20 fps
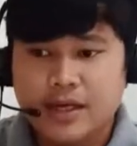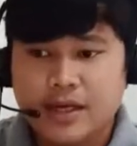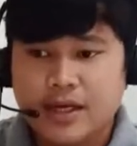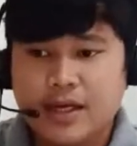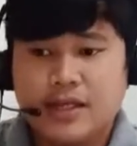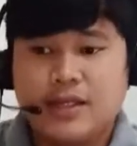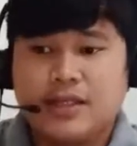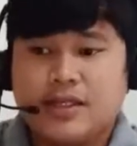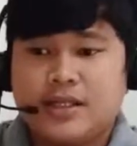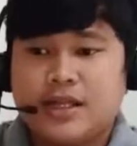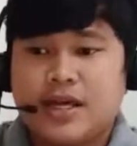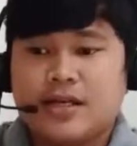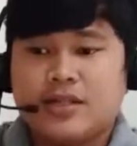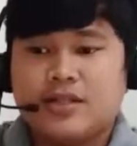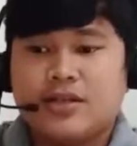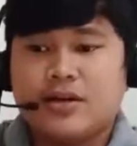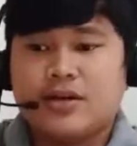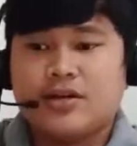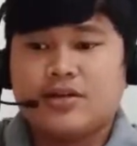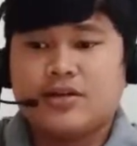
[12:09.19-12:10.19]
He
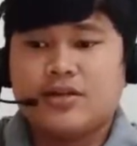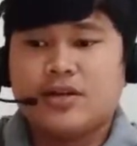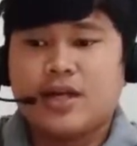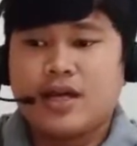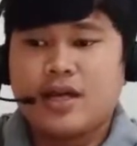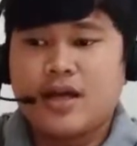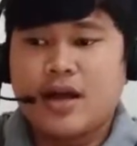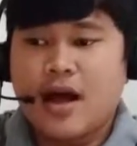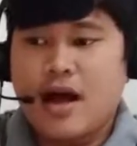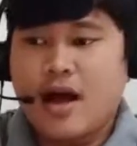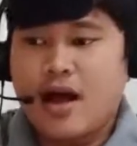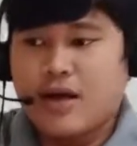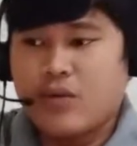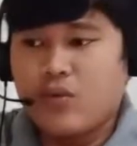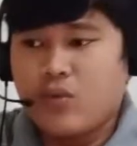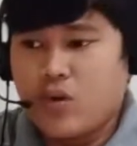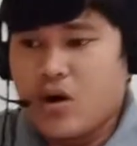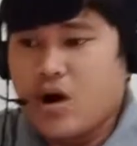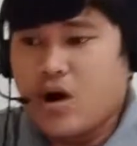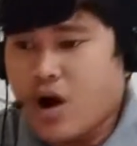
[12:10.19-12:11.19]
does not say,
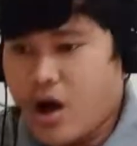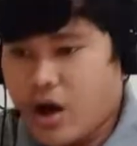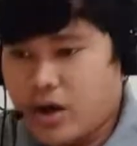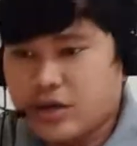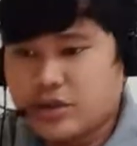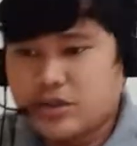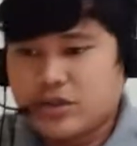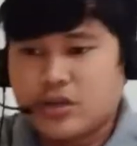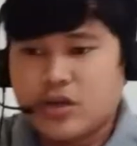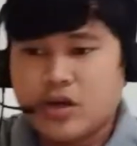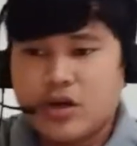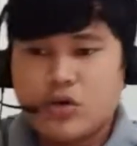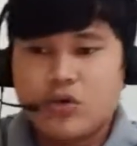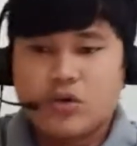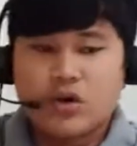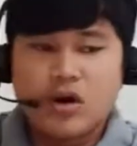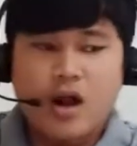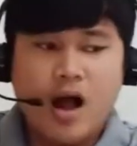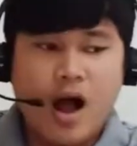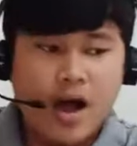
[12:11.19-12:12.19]
I was
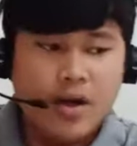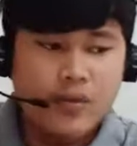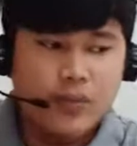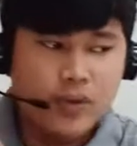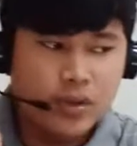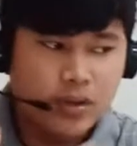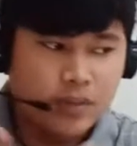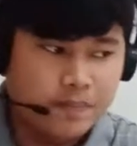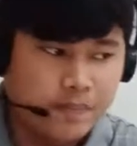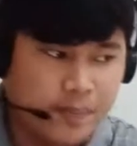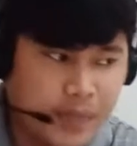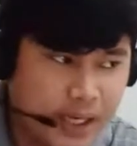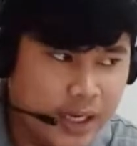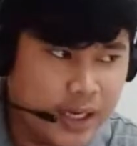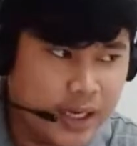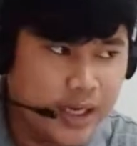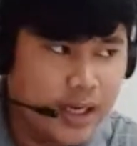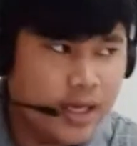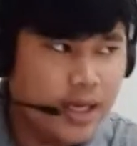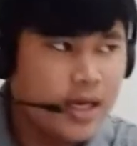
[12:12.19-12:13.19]
or I will
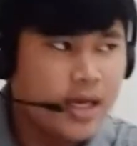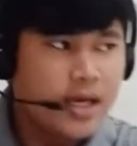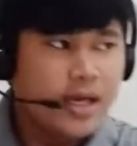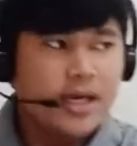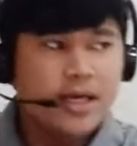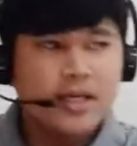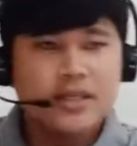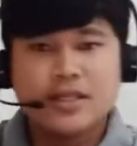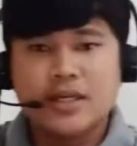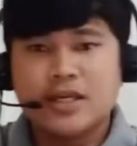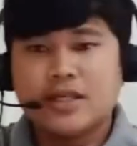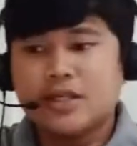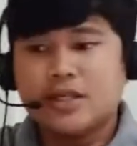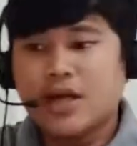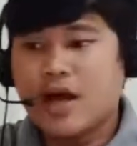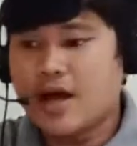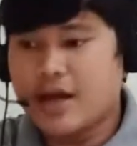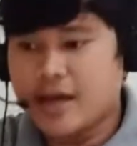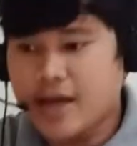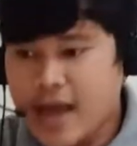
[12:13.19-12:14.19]
be. He says,
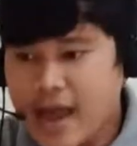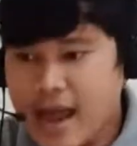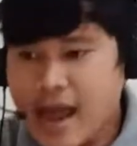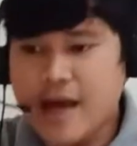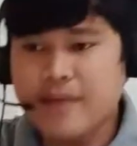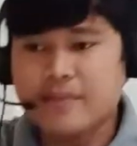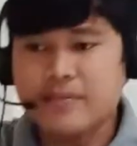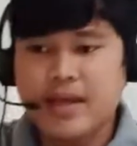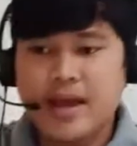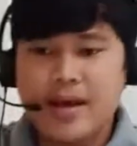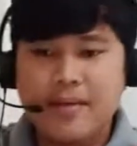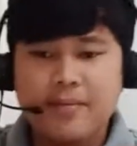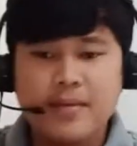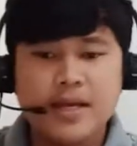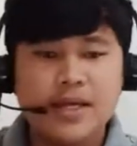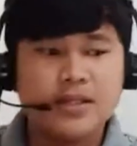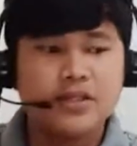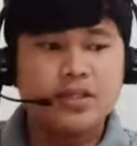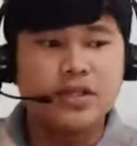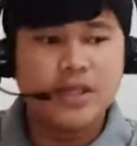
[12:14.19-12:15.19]
I am. That
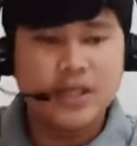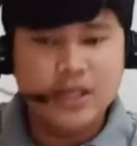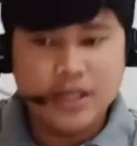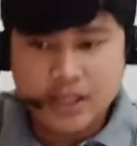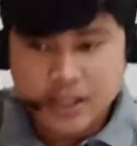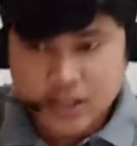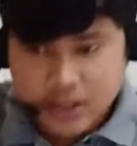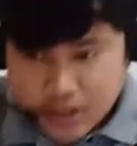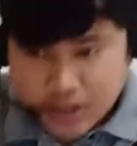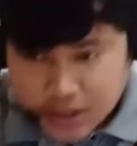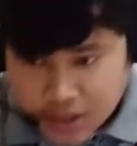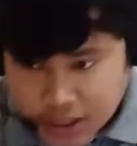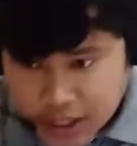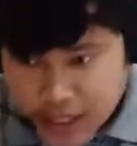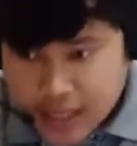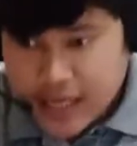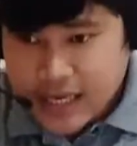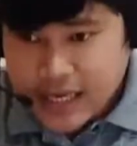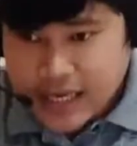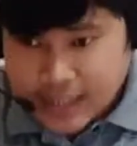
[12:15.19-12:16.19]
means He is
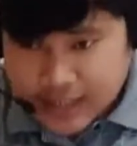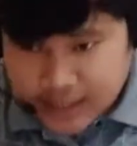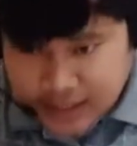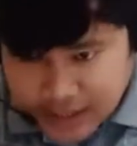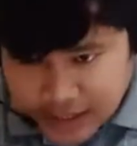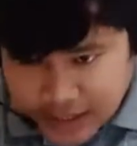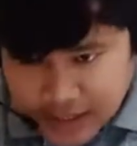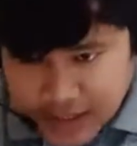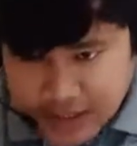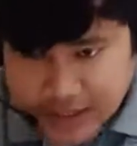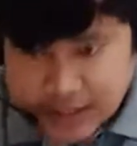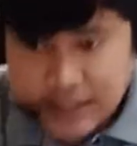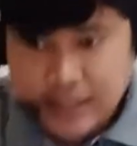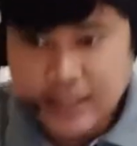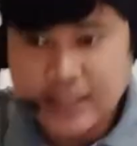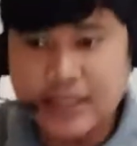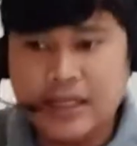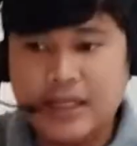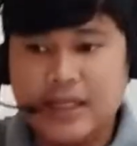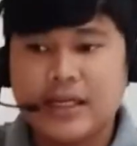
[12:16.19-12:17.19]

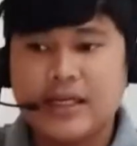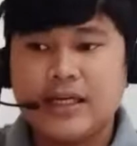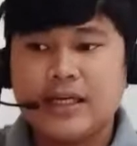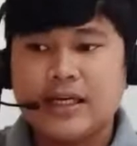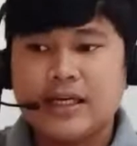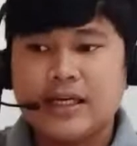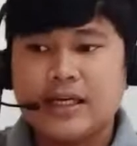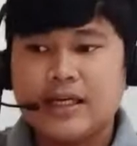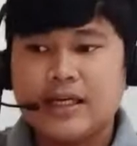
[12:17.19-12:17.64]
existing.